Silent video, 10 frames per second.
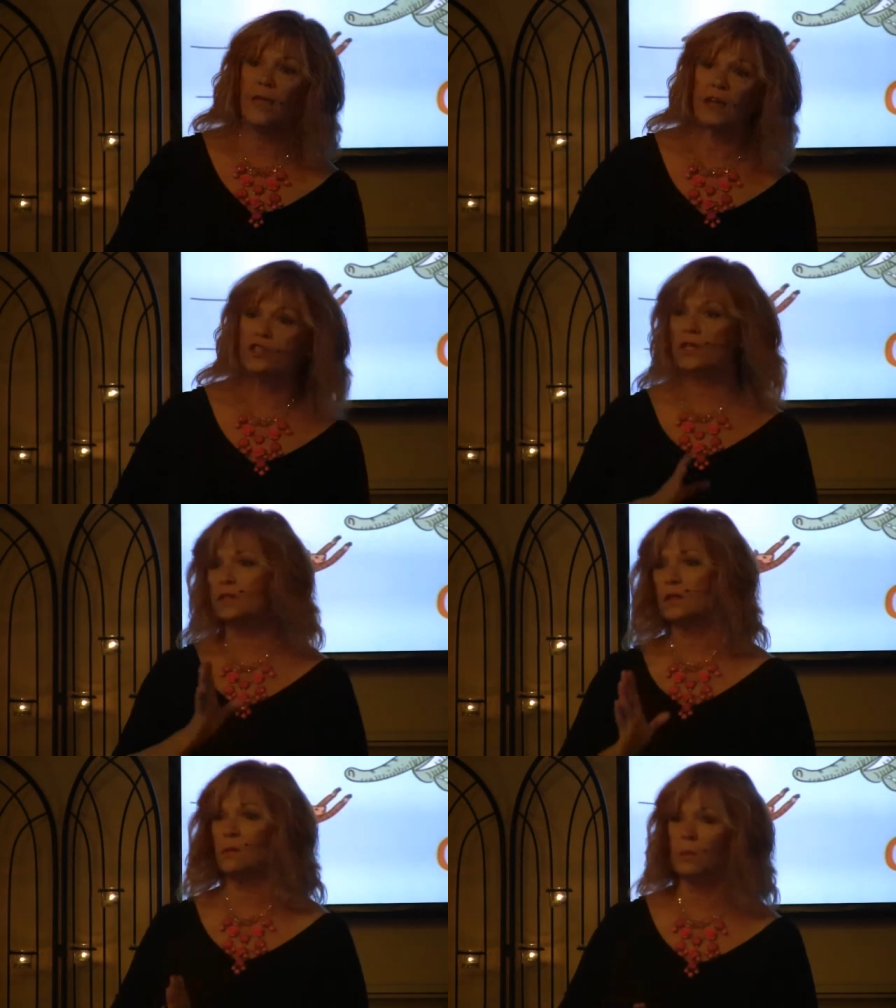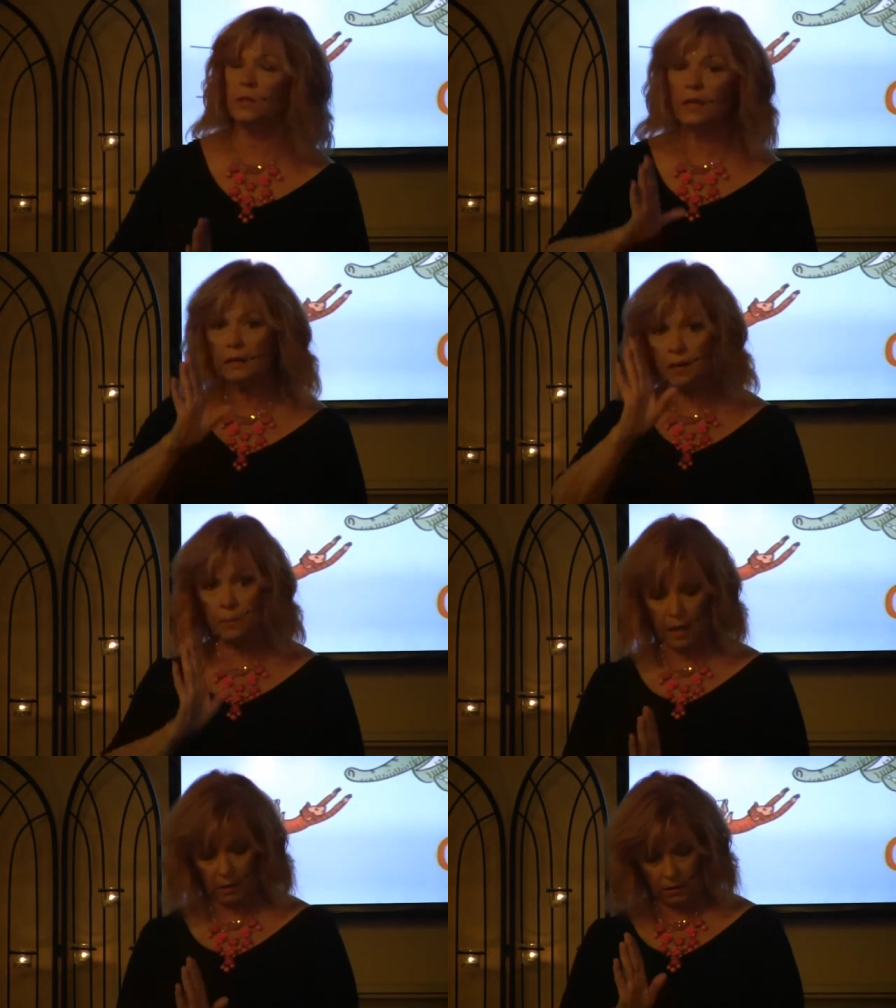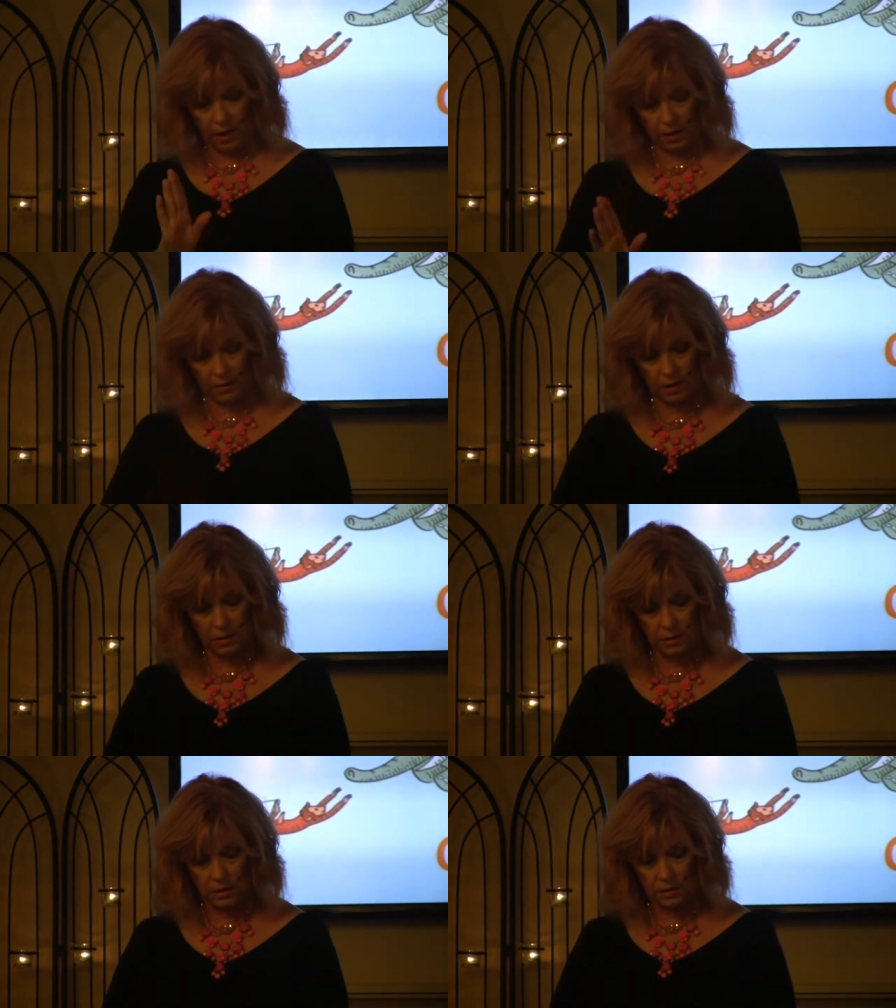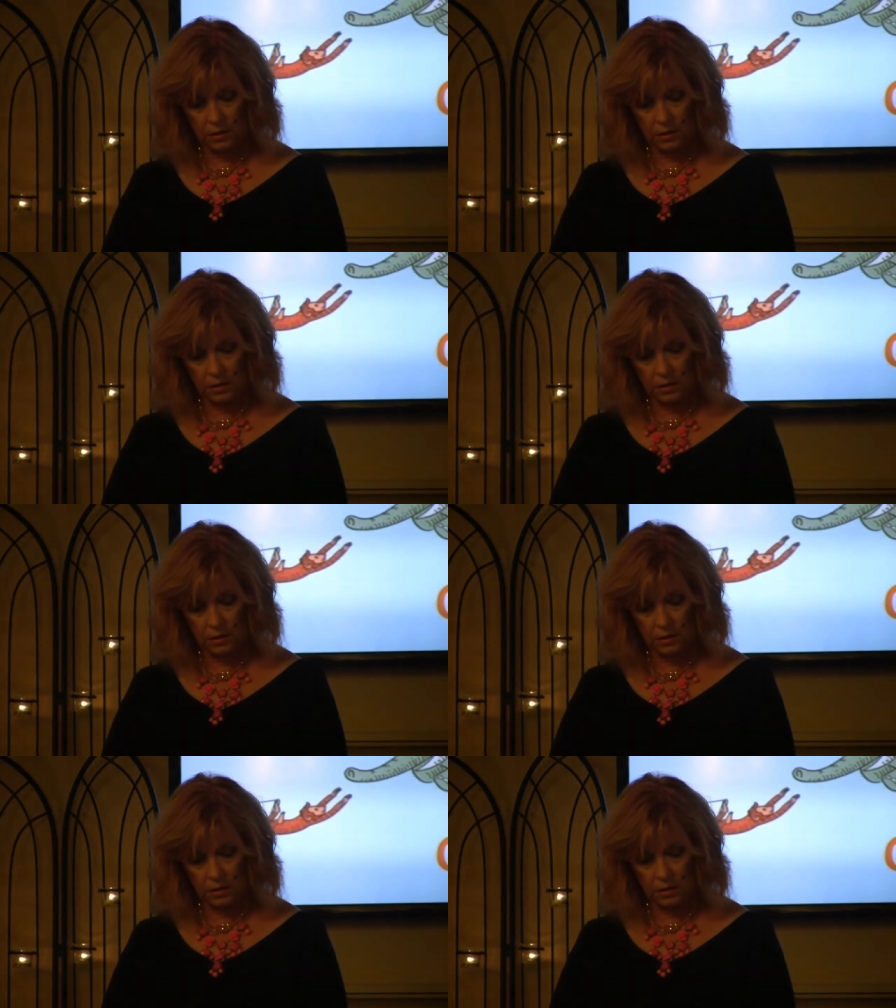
that just completely paralyze us